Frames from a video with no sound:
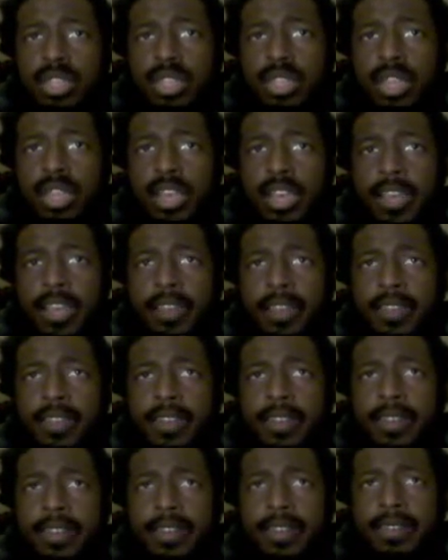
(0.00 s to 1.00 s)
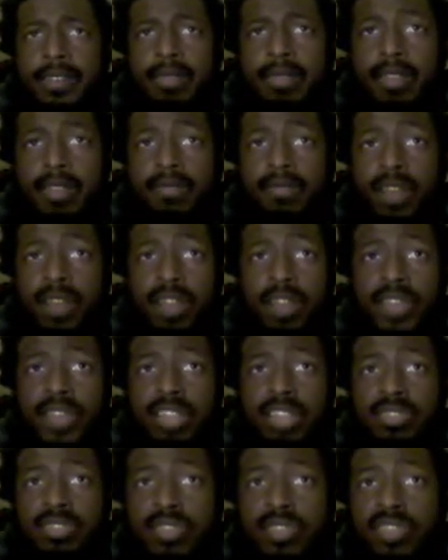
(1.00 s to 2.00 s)
and Final
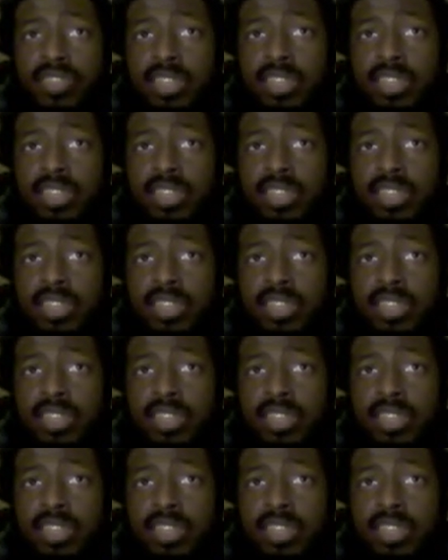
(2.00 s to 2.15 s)
Fantasy 15.